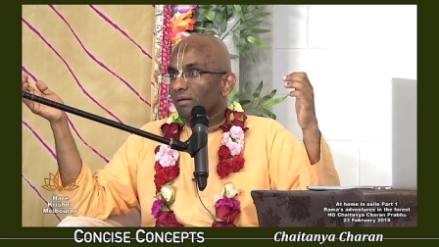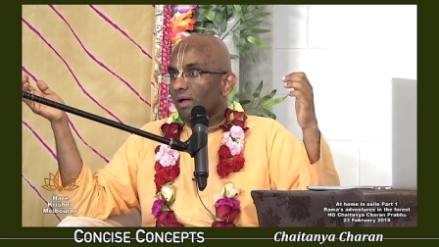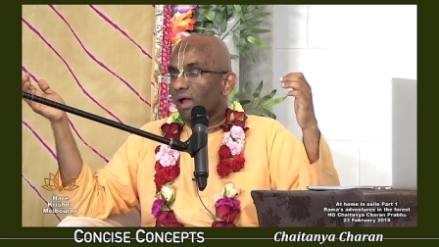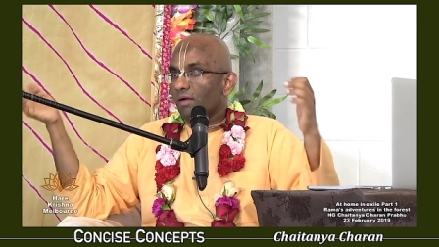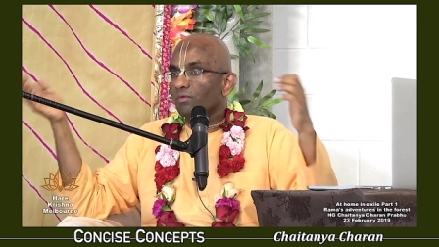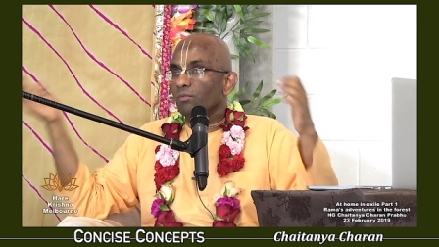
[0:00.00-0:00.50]

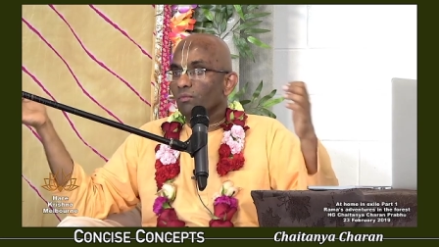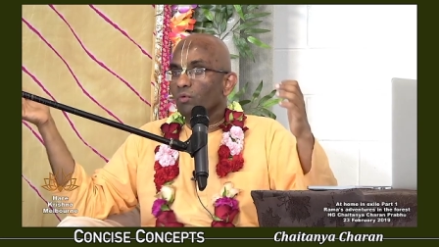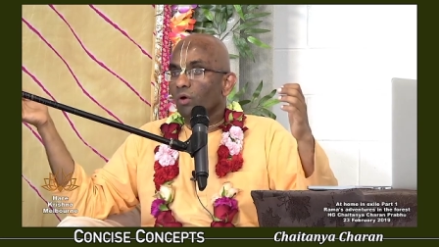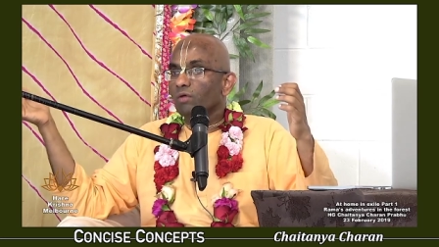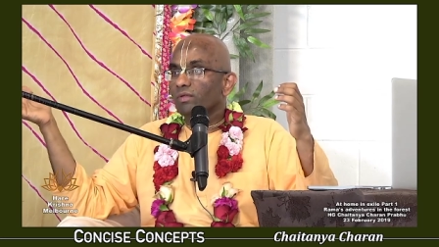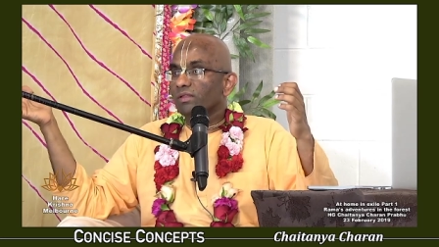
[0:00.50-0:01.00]
I have to
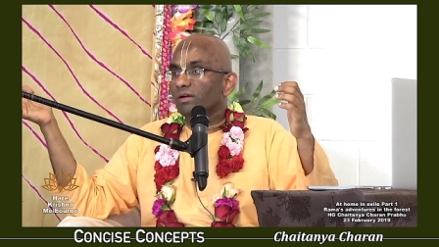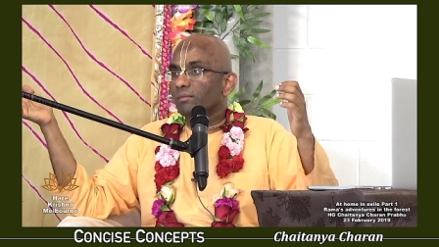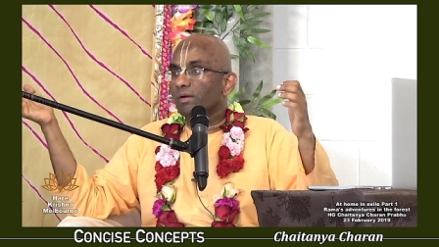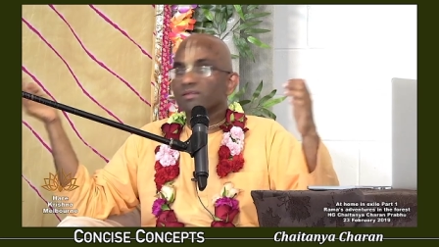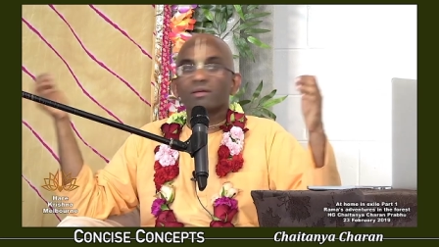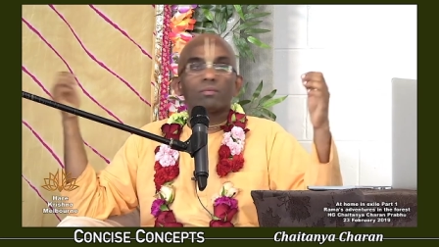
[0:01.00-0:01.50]
move on with it.
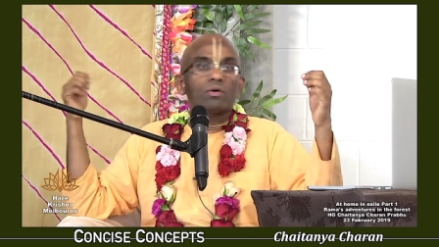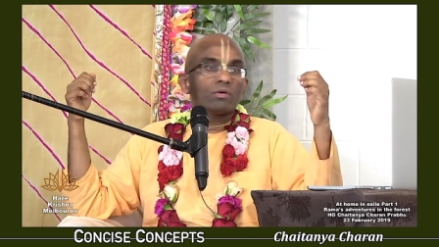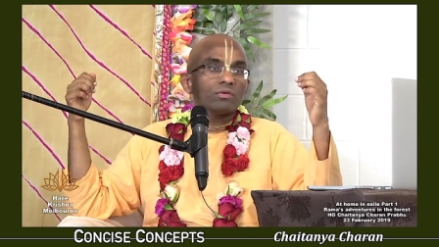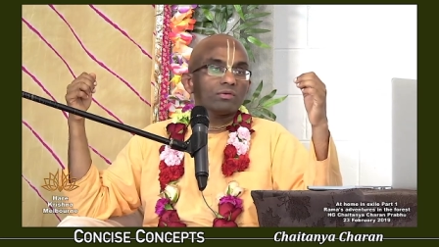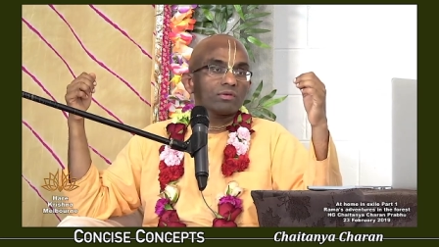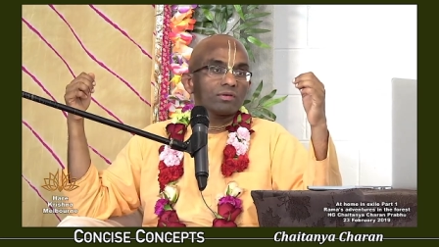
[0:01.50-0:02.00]
But
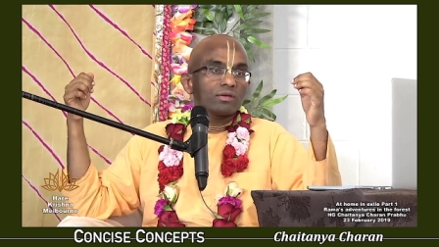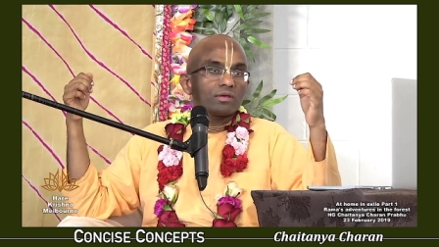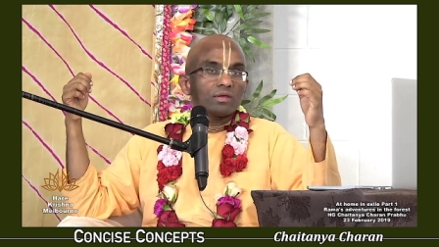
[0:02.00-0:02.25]
suppose,